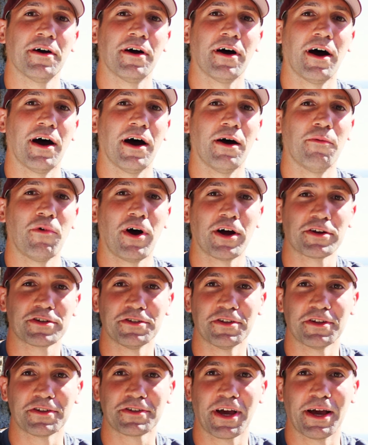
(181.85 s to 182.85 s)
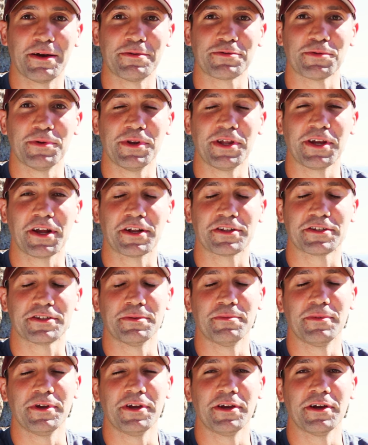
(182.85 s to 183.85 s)
um, watching the times when he gets
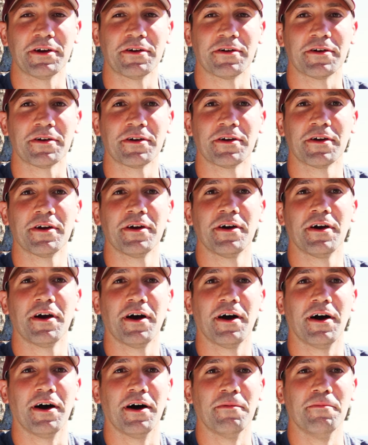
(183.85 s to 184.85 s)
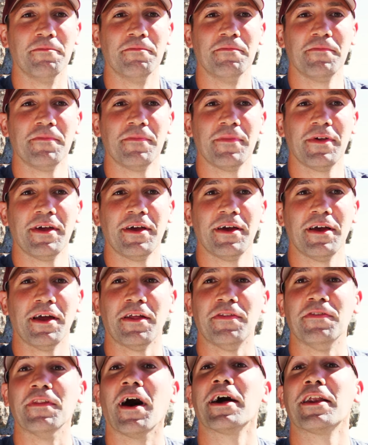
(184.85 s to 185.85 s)
to be here, um,
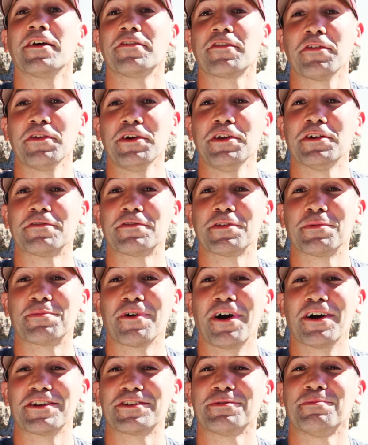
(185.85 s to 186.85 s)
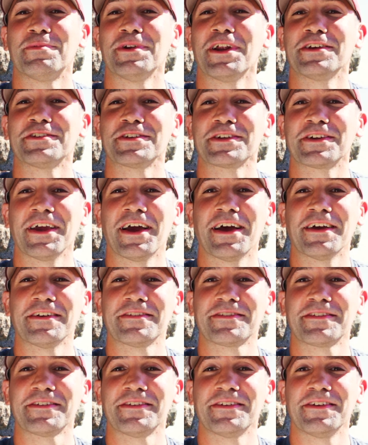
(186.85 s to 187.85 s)
not as a leader of the project, but as a
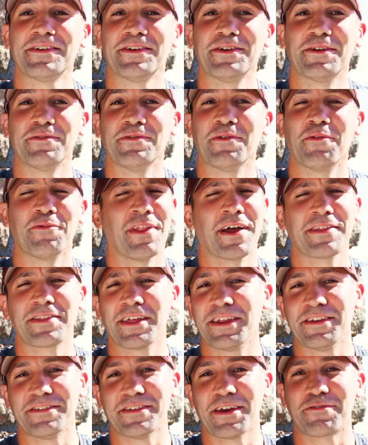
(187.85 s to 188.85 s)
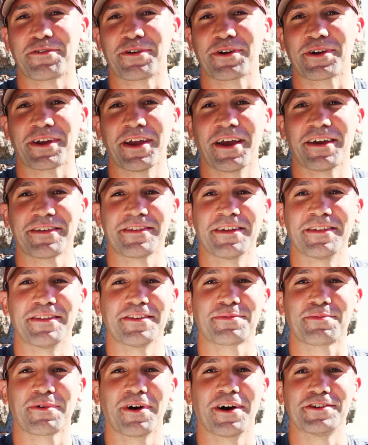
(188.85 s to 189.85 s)
guest. You know, not that he's ever a guest on
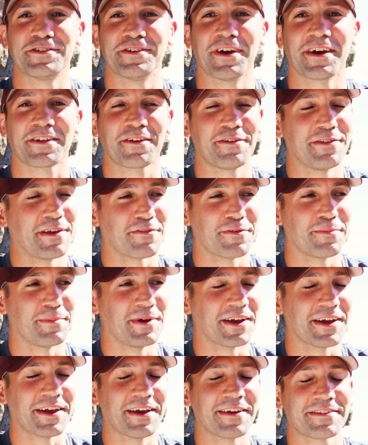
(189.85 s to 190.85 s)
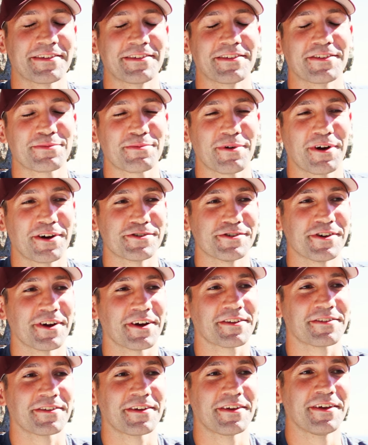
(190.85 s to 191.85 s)
this project. He'll never be a guest on this
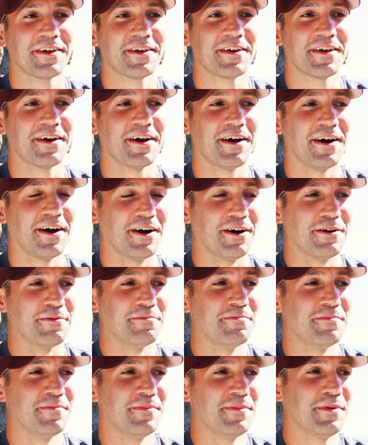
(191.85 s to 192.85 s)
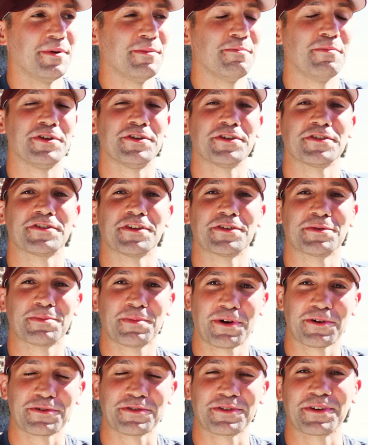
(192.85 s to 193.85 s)
project, but just as a
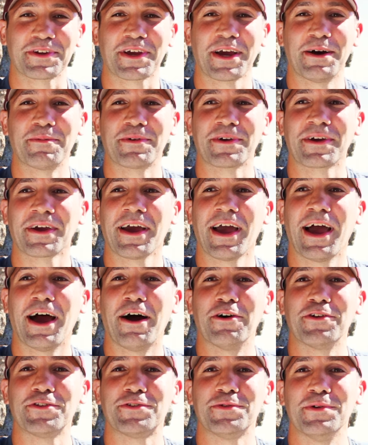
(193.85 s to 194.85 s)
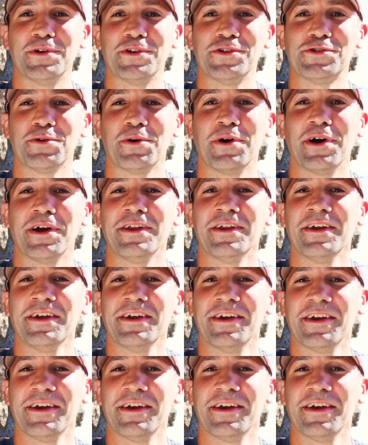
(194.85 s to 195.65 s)
person coming out to enjoy